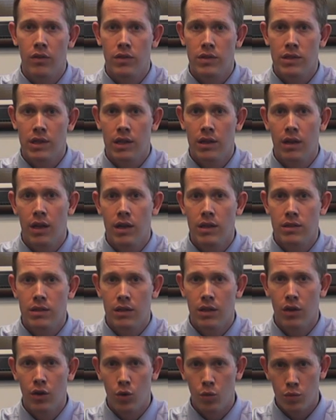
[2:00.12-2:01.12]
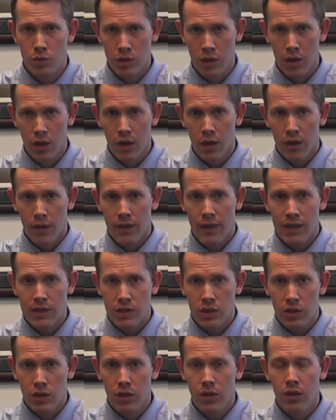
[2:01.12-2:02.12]
on the sidelines and hopes. That's
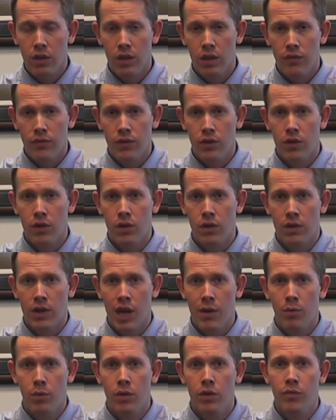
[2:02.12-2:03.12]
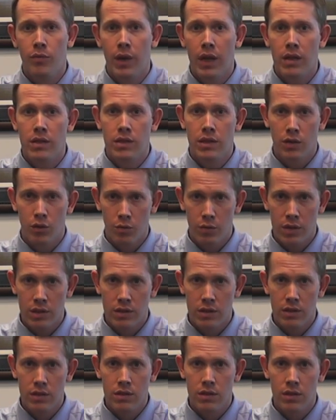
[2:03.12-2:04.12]
good if you're capable of managing your
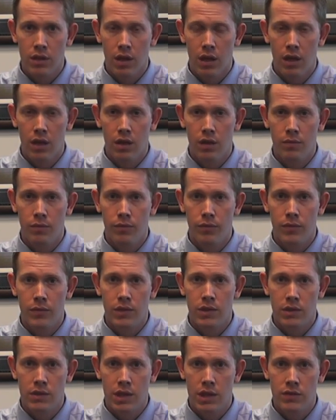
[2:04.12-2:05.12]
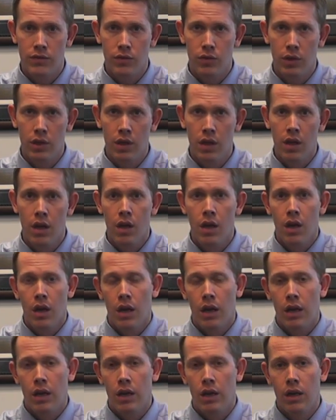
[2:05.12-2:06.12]
business successfully.
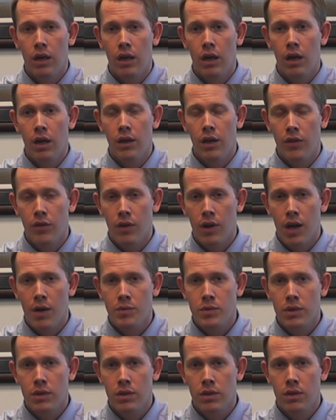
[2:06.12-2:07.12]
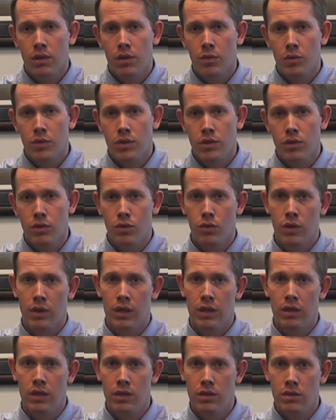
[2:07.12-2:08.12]
Another option, number two,
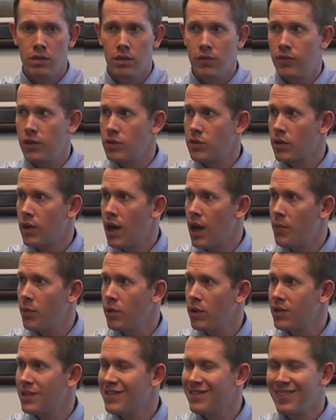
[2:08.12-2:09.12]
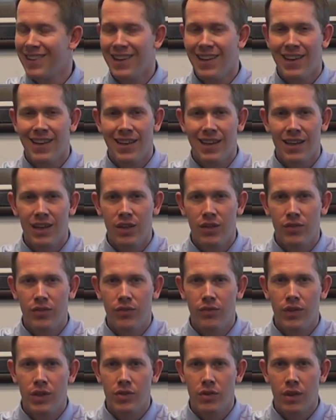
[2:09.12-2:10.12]
is venture capitalists. If
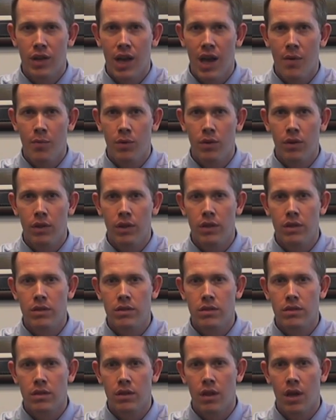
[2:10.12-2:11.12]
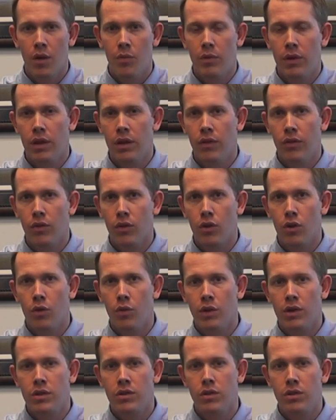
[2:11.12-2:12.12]
venture capitalists come in, they're
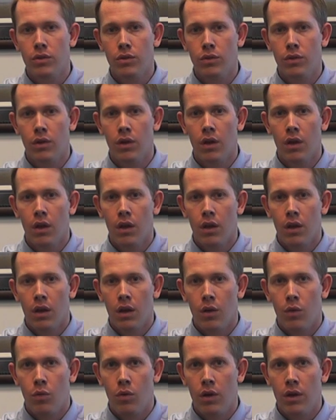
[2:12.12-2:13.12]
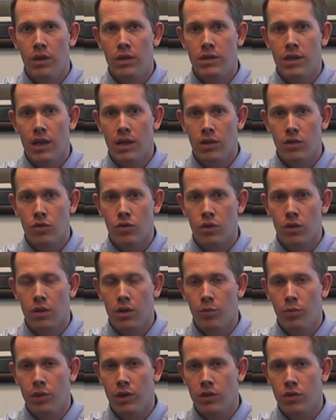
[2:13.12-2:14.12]
going to, one, take
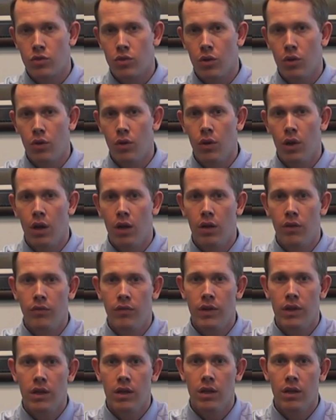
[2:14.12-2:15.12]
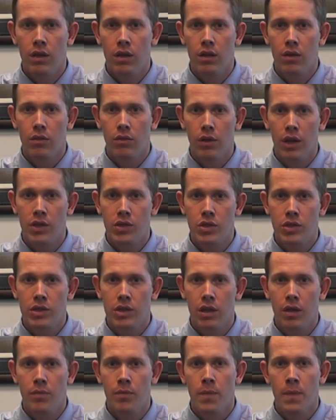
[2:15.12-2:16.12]
complete control of the
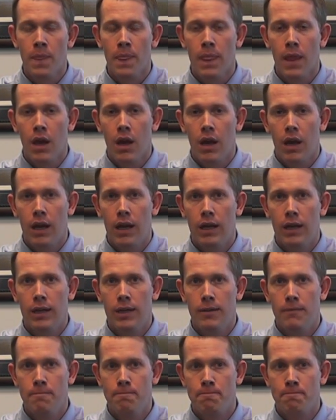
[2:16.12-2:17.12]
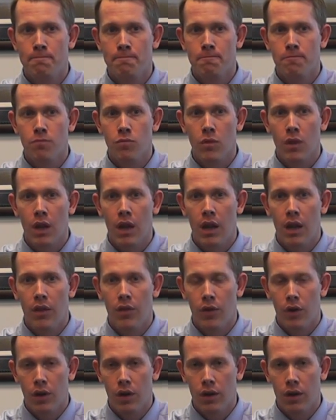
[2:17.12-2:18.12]
relationship, and
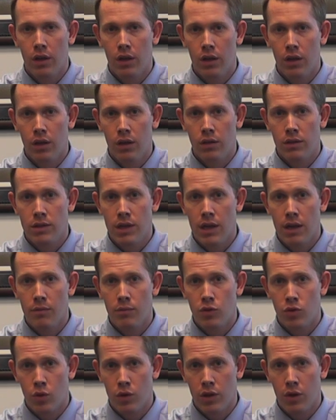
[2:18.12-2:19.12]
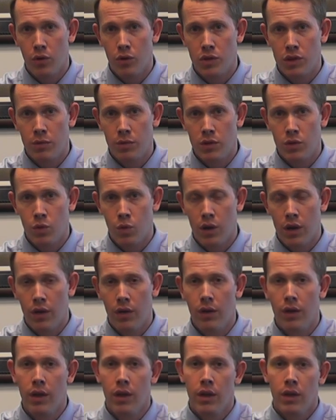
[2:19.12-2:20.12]
they're going to take majority ownership as well.
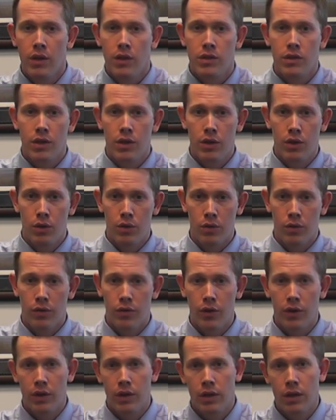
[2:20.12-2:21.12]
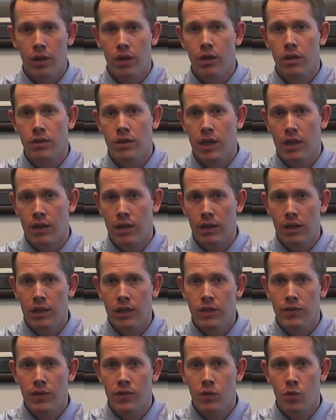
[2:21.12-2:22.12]
So they're going to take at
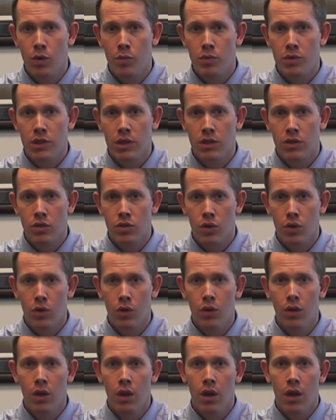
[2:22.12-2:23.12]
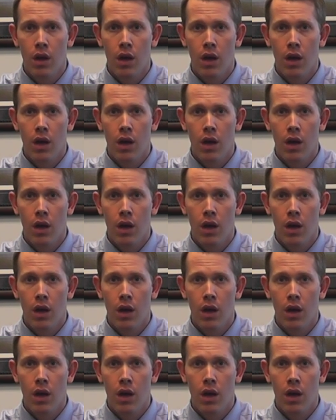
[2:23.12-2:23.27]
least 51% control.